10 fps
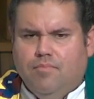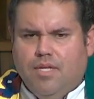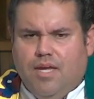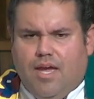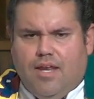
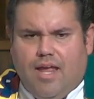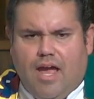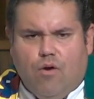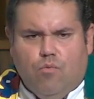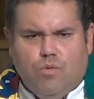and
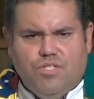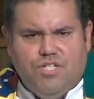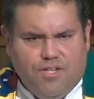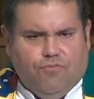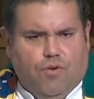how it was
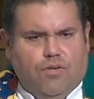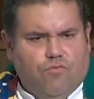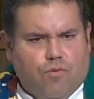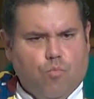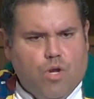different
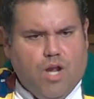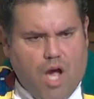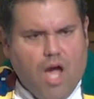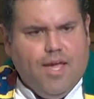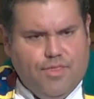from what
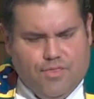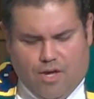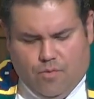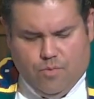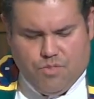I
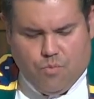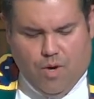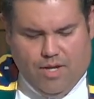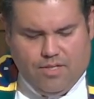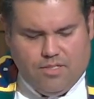thought was
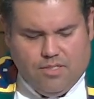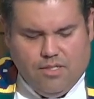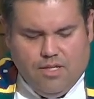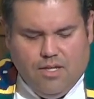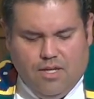right.
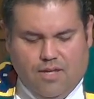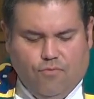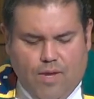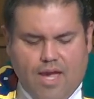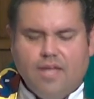If
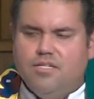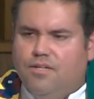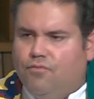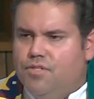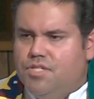we had
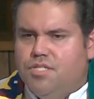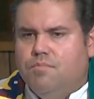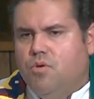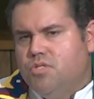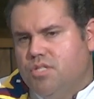differences,
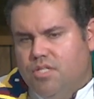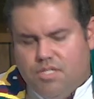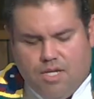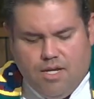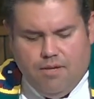most of the
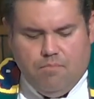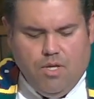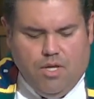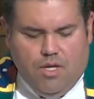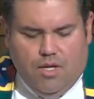time,
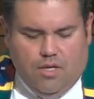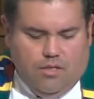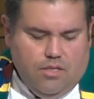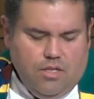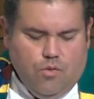
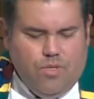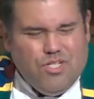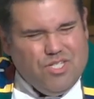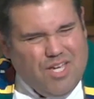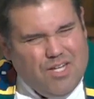you know, we
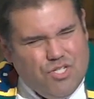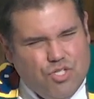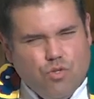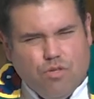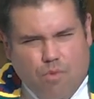just kind of
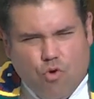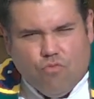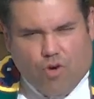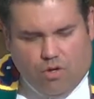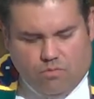sue them
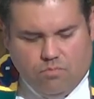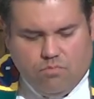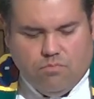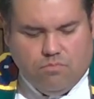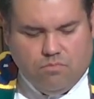over.
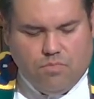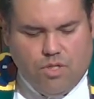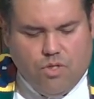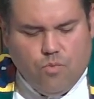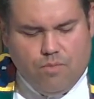You
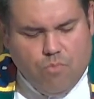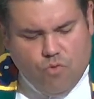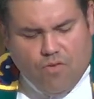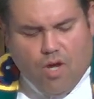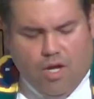know, we'd
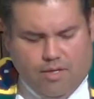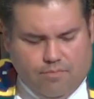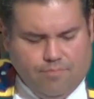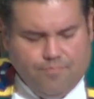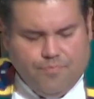move on
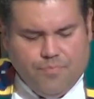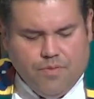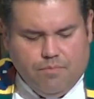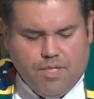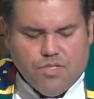
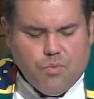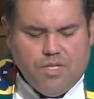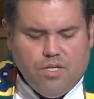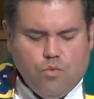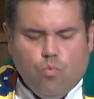because we
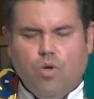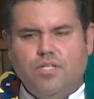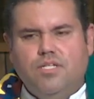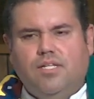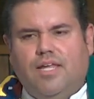didn't
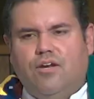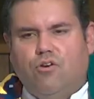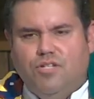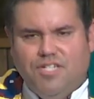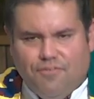want to let our
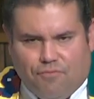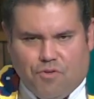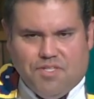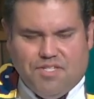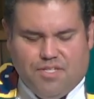
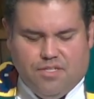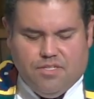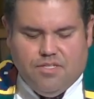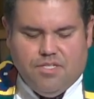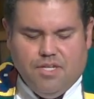
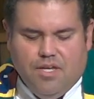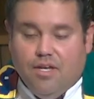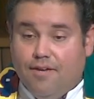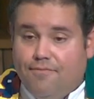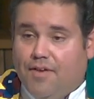differences
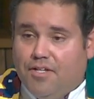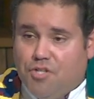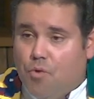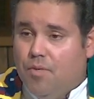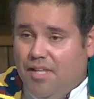affect
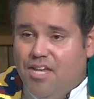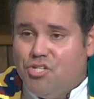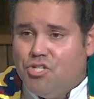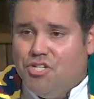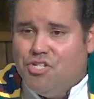our
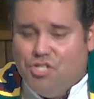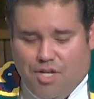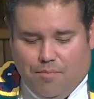relationship.